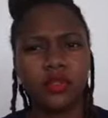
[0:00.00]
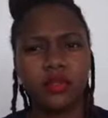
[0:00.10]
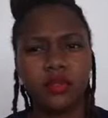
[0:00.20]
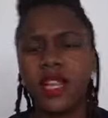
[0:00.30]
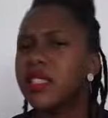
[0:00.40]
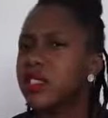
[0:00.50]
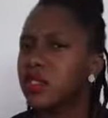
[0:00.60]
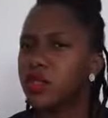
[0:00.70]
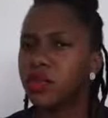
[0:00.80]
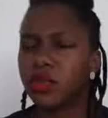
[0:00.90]
nursing
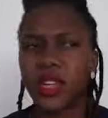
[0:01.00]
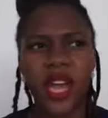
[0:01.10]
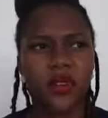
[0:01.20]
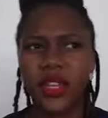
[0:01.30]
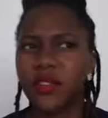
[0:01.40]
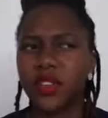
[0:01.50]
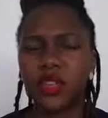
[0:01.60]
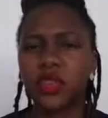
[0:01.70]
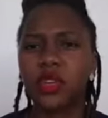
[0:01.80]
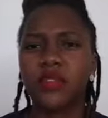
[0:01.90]
school. I really even
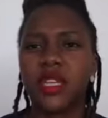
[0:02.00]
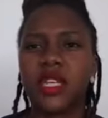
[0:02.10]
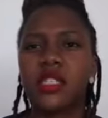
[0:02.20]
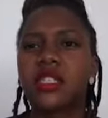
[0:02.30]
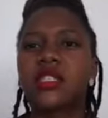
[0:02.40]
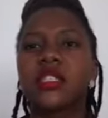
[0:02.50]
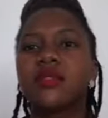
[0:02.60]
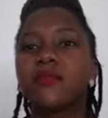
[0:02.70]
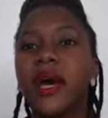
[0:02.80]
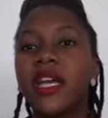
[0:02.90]
don't know if it
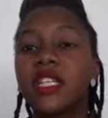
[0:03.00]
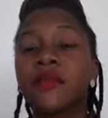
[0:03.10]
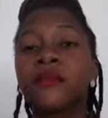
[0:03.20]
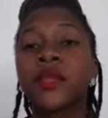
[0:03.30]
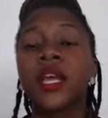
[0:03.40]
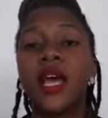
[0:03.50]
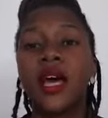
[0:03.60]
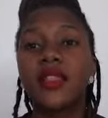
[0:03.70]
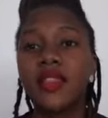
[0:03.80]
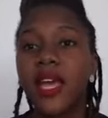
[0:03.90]
exists, but
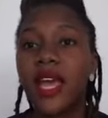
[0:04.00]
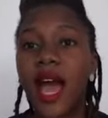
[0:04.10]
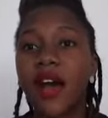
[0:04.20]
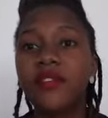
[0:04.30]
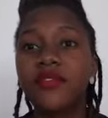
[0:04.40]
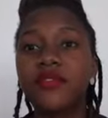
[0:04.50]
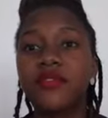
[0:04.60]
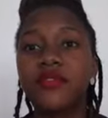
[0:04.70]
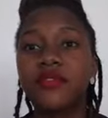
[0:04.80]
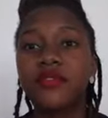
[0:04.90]
they
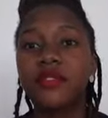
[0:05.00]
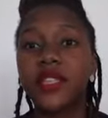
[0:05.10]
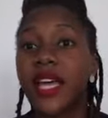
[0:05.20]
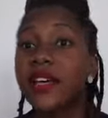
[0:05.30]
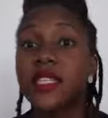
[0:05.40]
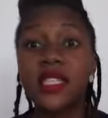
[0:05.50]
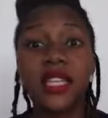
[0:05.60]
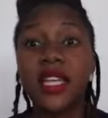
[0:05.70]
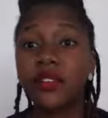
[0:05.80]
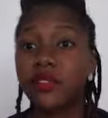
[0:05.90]
have their
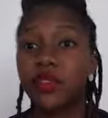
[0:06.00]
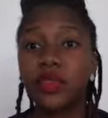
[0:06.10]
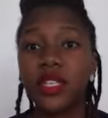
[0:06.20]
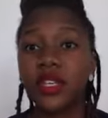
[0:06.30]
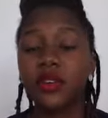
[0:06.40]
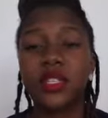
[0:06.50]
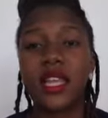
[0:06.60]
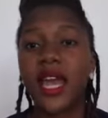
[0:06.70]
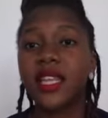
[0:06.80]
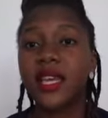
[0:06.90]
senior 4 results,
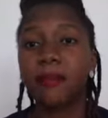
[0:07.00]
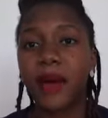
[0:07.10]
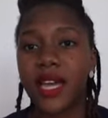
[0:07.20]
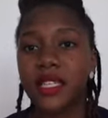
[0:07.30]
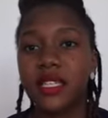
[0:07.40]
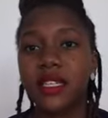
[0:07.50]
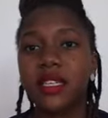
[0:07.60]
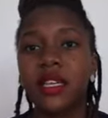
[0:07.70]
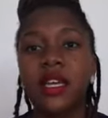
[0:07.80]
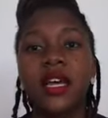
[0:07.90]
like they passed,
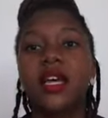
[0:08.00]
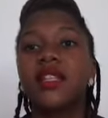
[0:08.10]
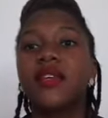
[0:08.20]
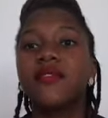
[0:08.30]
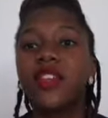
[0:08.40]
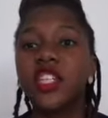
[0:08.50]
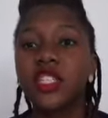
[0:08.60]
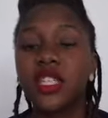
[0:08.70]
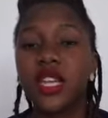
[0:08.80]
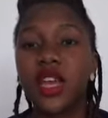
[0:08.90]
they finished
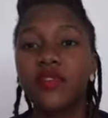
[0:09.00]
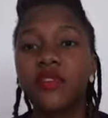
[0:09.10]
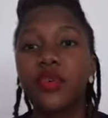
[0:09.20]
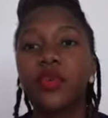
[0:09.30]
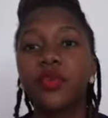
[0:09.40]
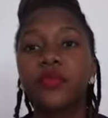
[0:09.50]
senior 4,